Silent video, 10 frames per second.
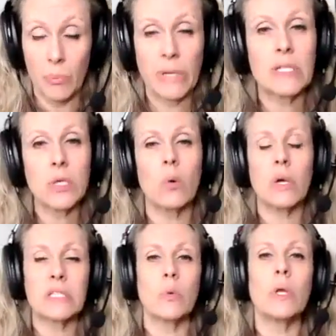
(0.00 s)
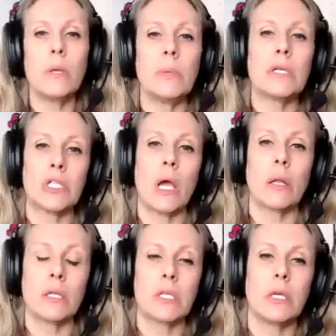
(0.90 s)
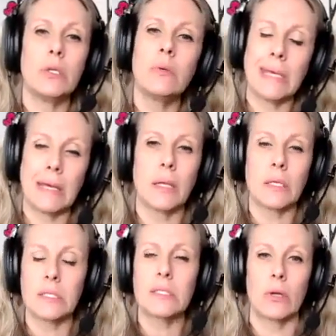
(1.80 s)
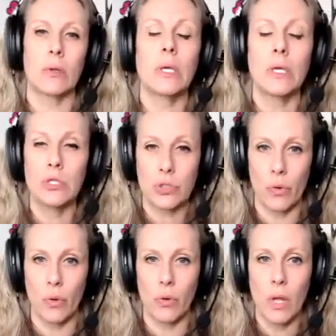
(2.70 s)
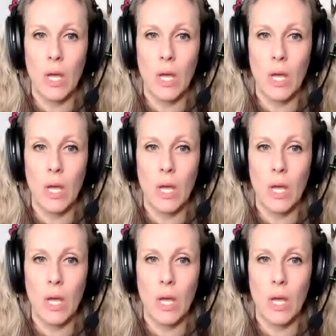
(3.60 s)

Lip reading: but it's going to be a challenge that you can't necessarily control.